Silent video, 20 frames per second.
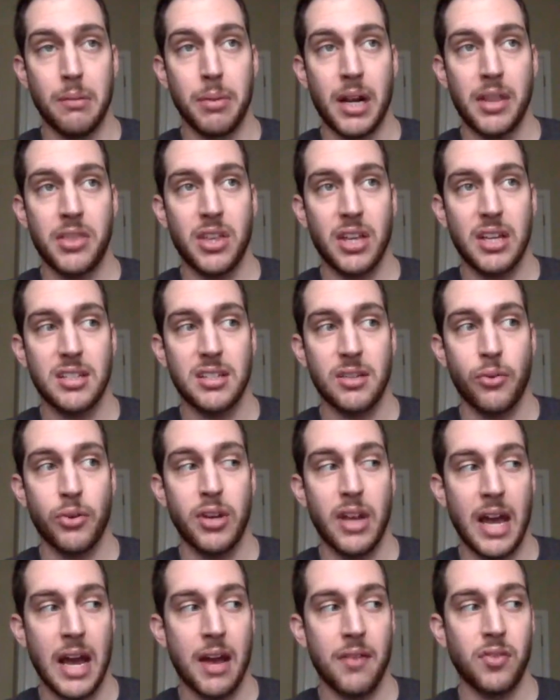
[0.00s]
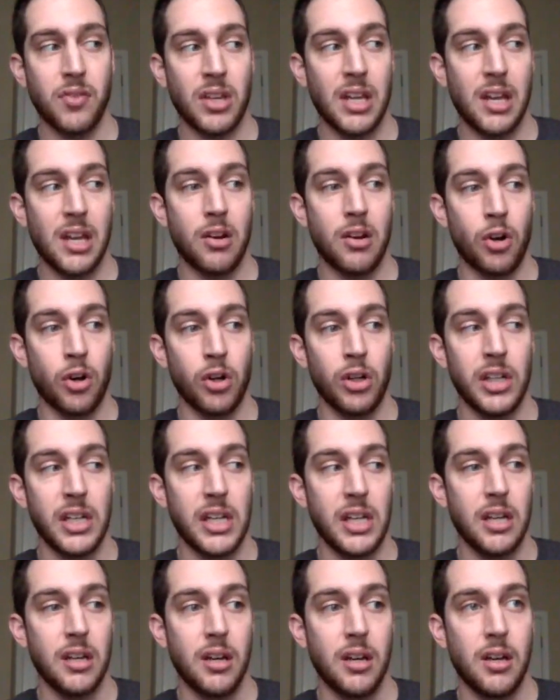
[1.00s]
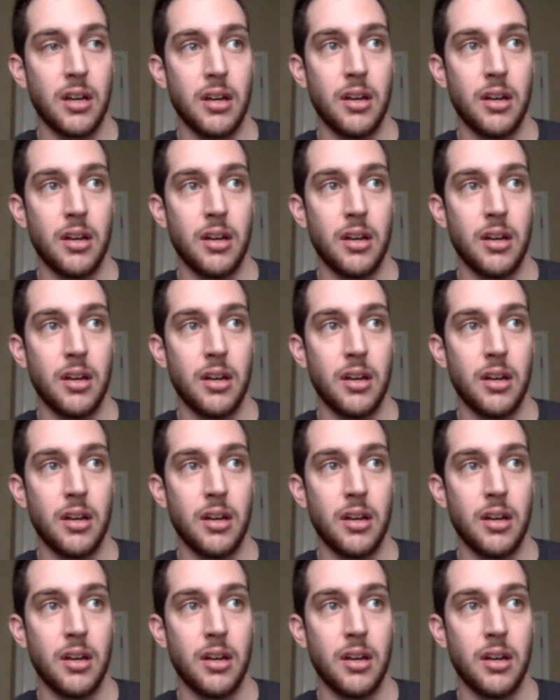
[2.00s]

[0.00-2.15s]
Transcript: but I think he's going to have to get an early